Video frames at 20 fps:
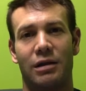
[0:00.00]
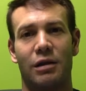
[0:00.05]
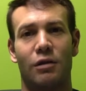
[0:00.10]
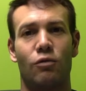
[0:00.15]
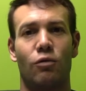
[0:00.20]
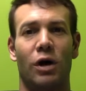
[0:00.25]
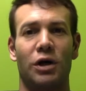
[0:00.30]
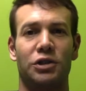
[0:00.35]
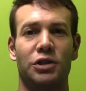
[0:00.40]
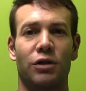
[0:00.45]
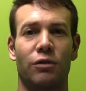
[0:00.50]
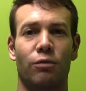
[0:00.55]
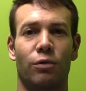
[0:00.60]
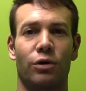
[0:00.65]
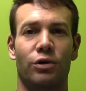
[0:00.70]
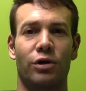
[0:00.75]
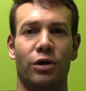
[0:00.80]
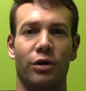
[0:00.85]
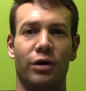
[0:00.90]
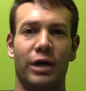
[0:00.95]
These questions
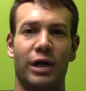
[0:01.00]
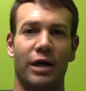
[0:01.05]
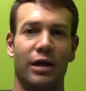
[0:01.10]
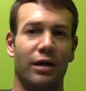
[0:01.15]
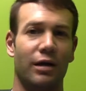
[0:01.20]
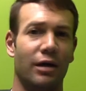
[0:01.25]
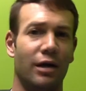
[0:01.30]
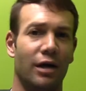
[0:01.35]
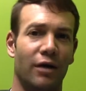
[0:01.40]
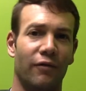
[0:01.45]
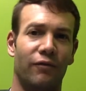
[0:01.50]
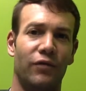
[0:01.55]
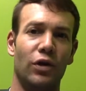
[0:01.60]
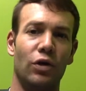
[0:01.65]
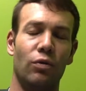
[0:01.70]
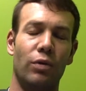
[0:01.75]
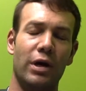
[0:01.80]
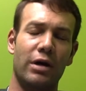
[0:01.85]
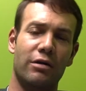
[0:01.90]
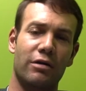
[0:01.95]
were turned in a
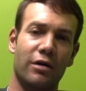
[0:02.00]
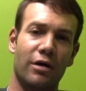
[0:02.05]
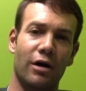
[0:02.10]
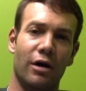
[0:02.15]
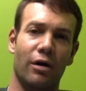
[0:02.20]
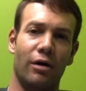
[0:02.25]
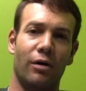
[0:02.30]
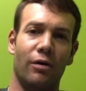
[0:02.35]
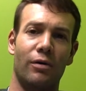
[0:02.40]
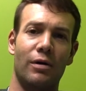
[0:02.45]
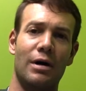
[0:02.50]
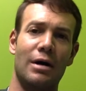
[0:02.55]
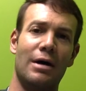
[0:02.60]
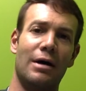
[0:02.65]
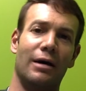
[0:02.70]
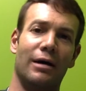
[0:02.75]
few weeks ago.